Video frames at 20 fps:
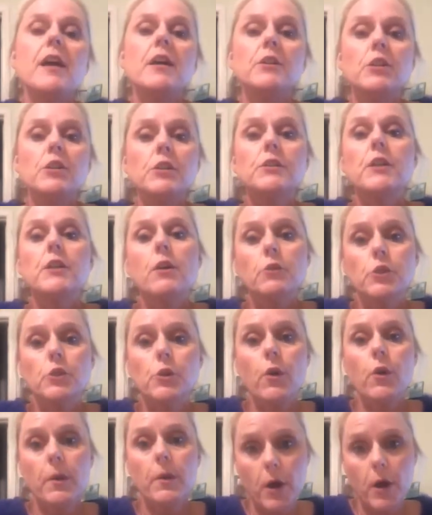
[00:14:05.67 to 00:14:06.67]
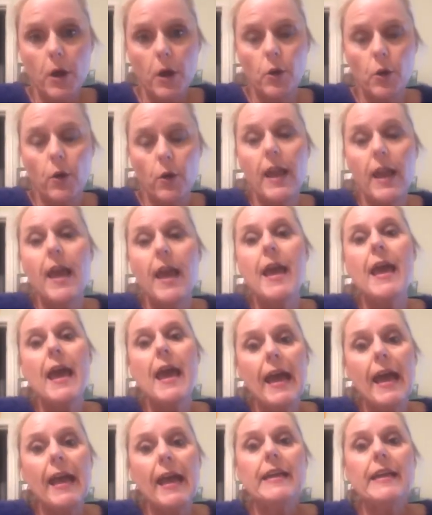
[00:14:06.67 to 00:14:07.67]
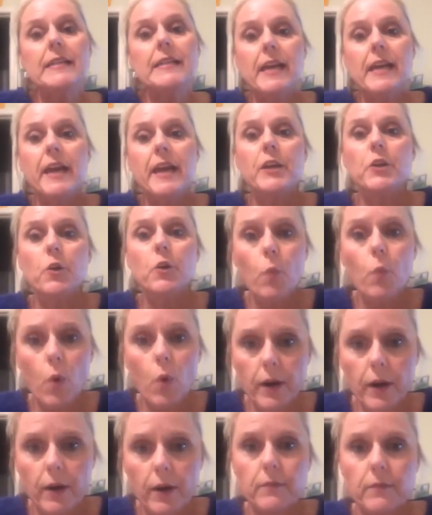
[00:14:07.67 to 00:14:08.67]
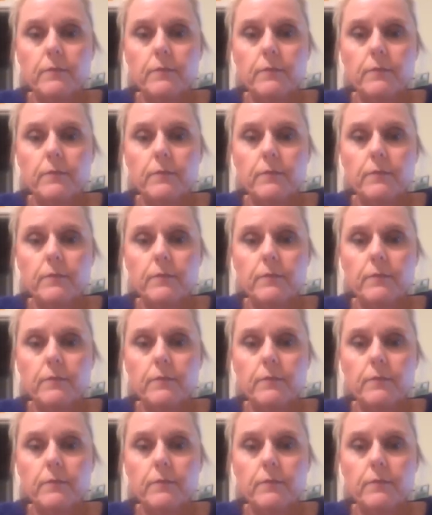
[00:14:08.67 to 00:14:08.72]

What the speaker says: Just don't show up hungry. And take your water.